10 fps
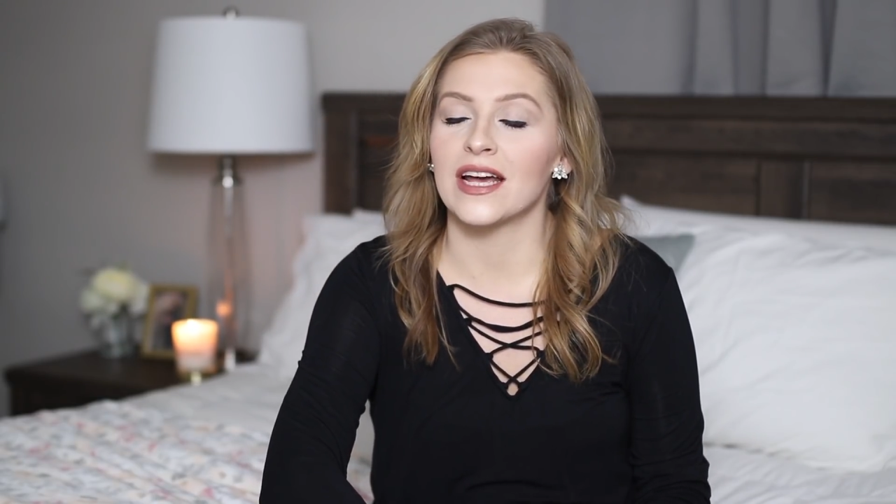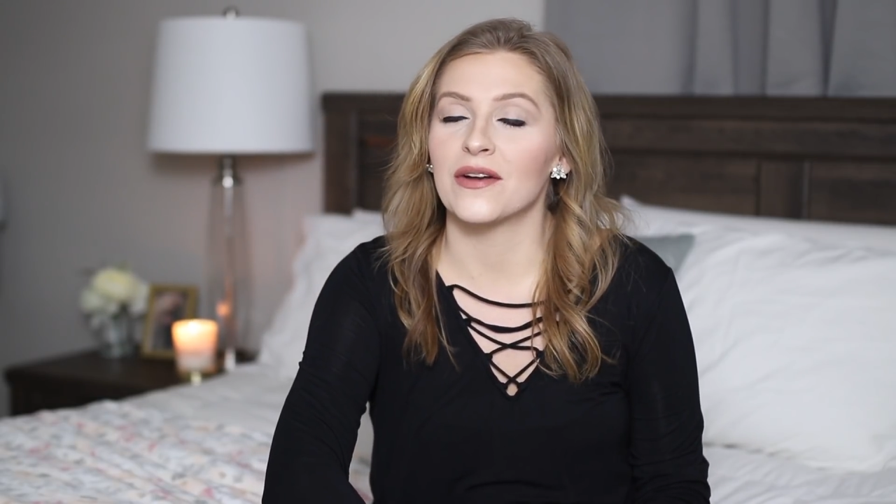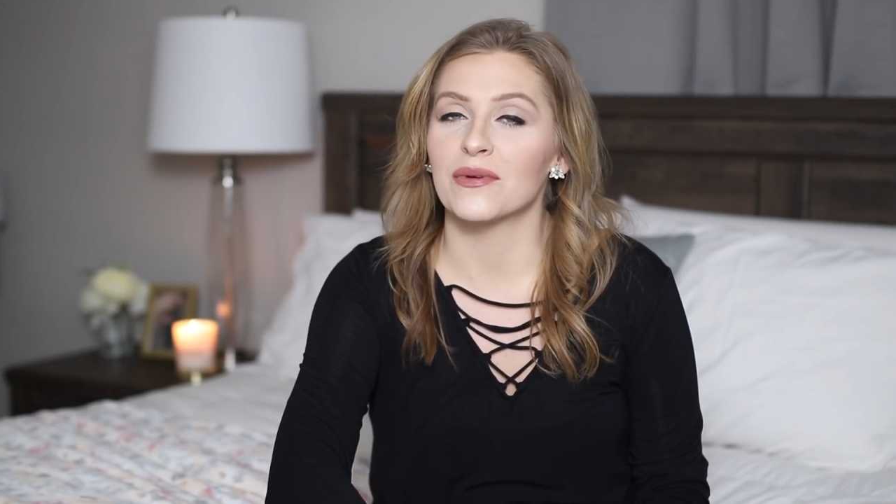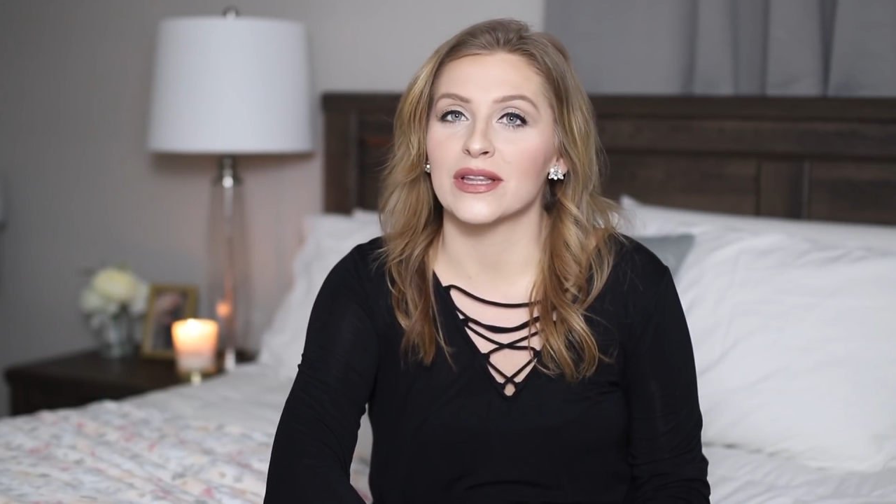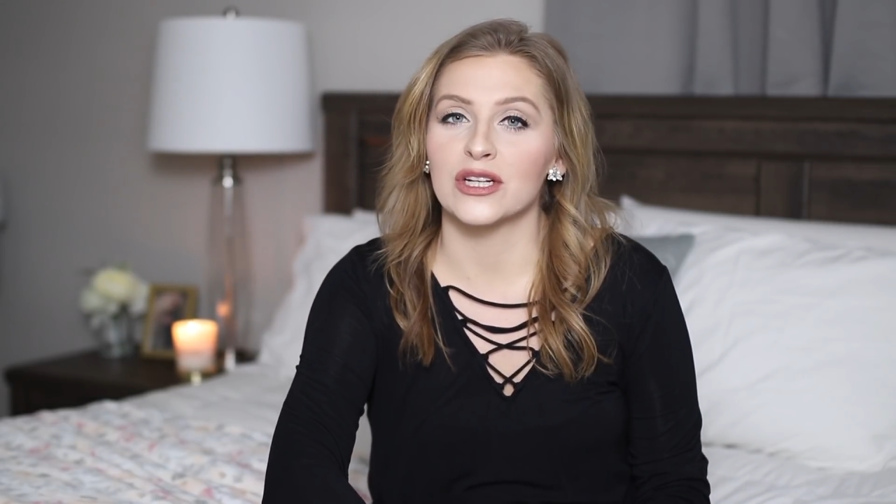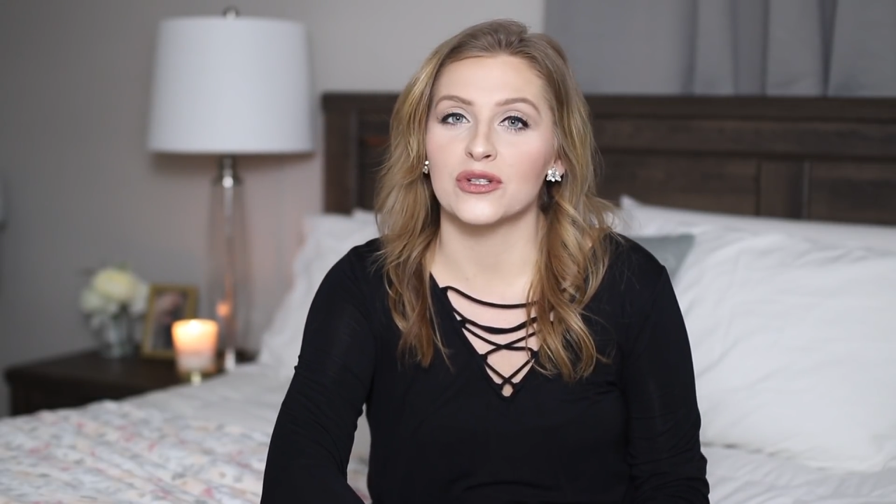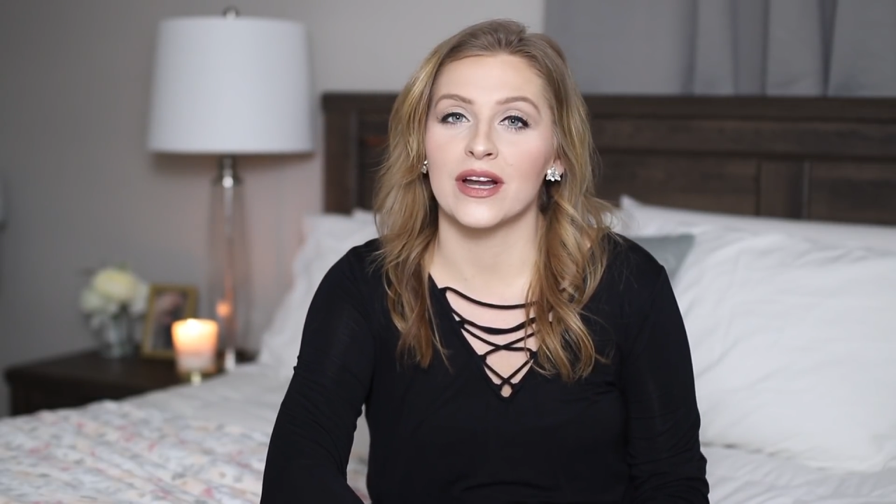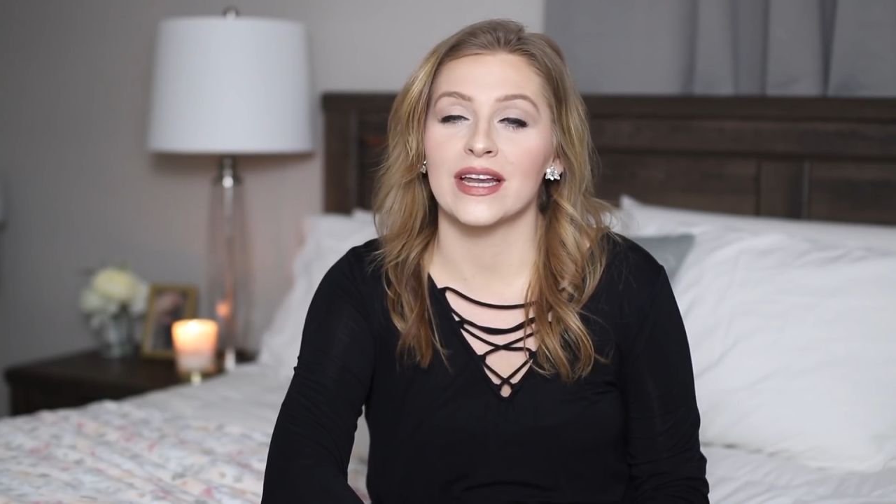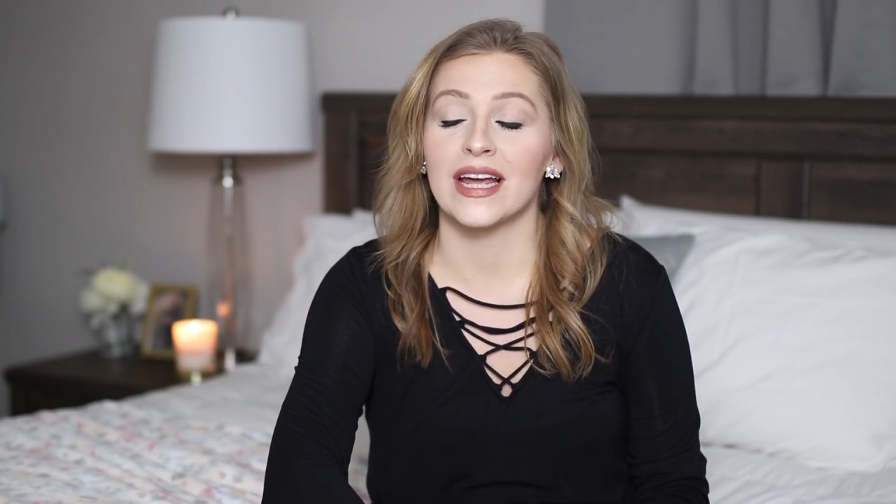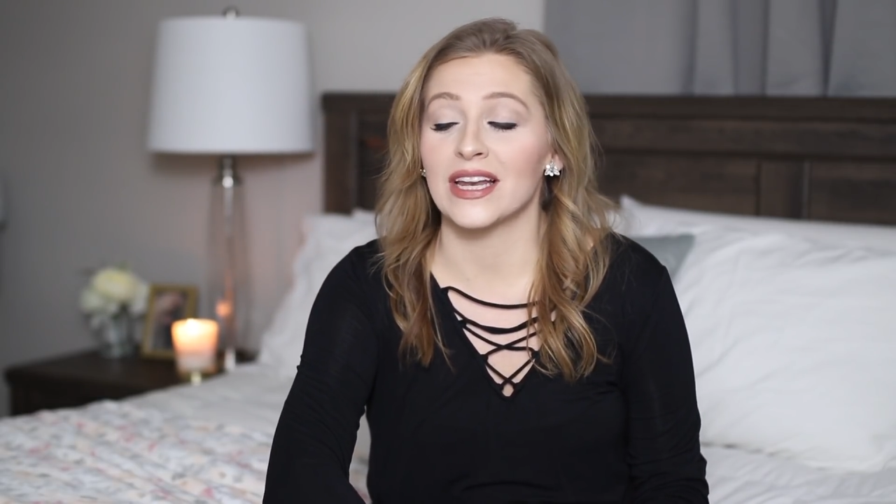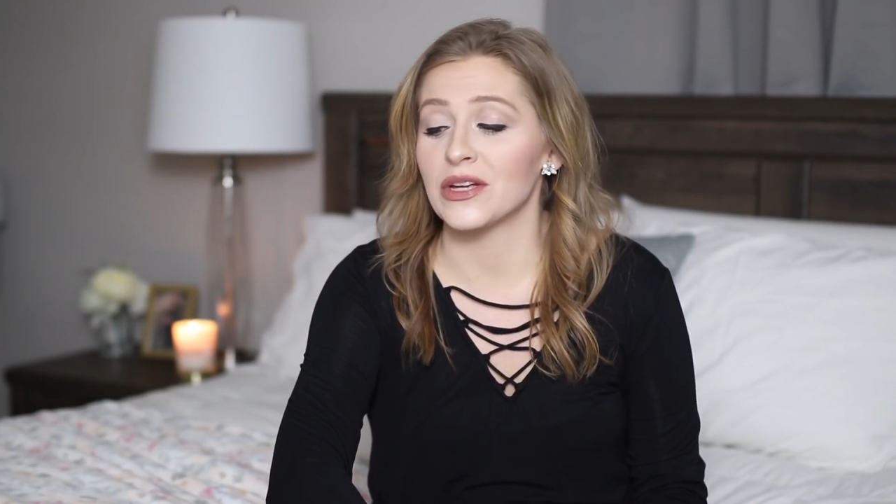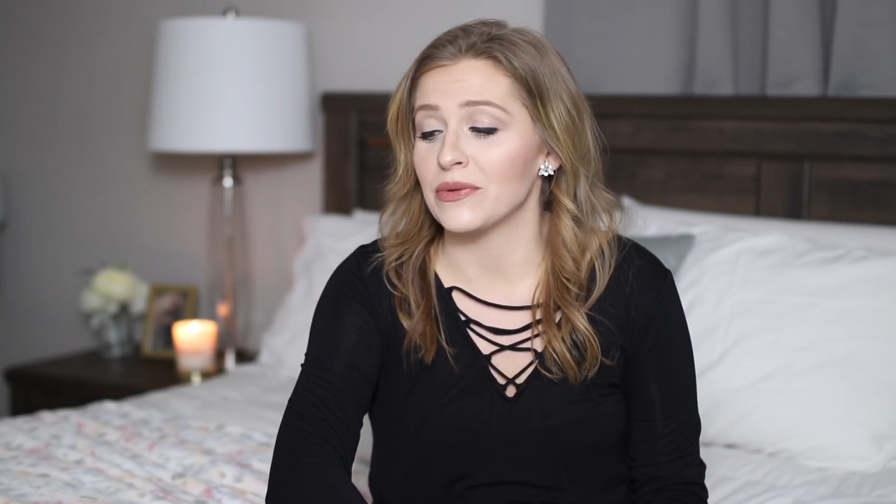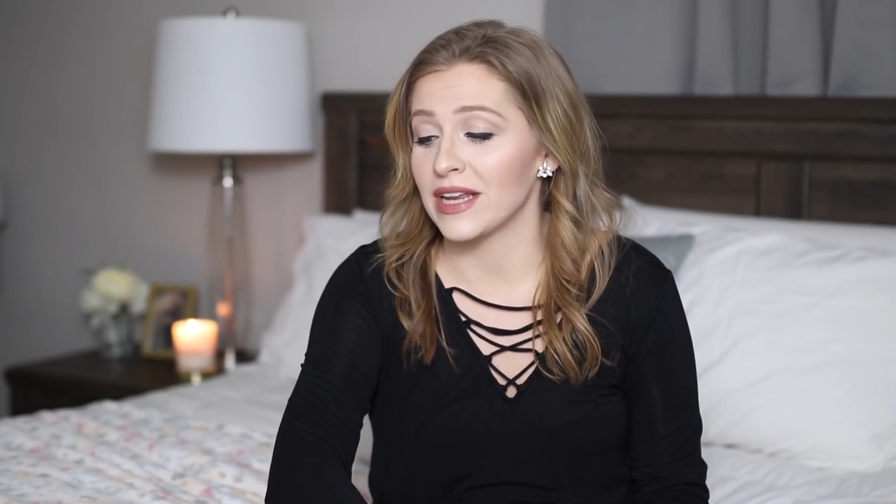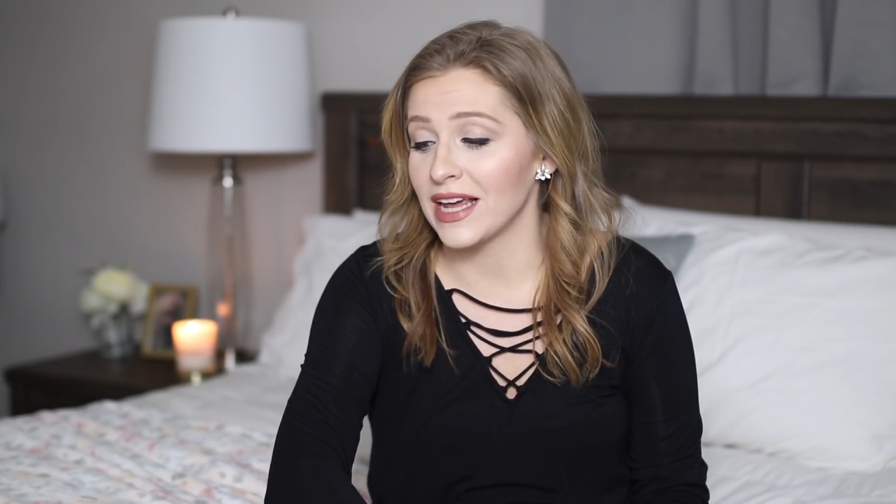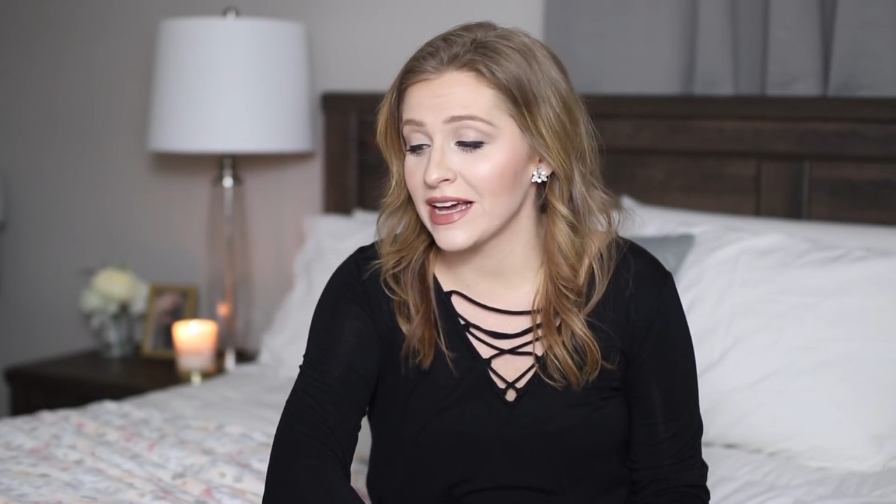and really trendy and
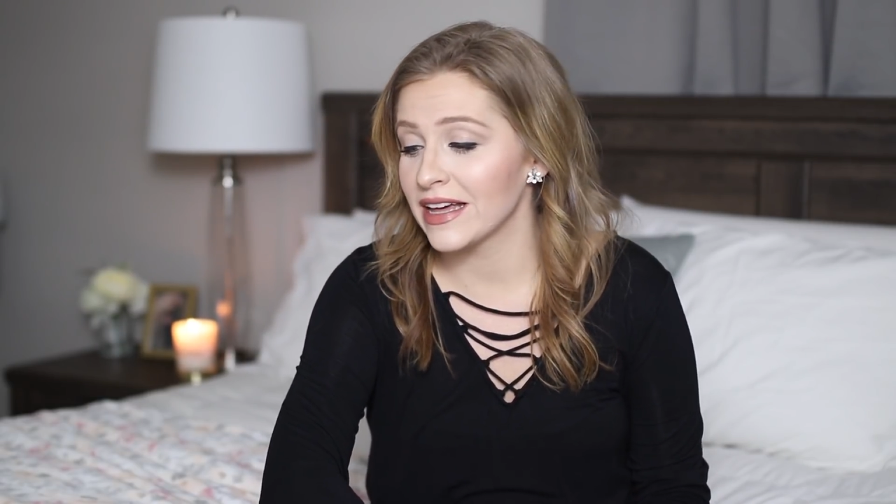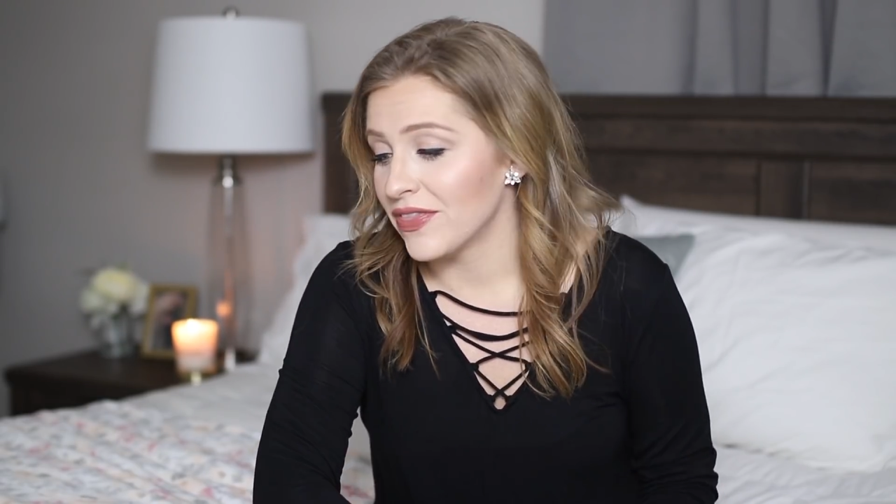unique.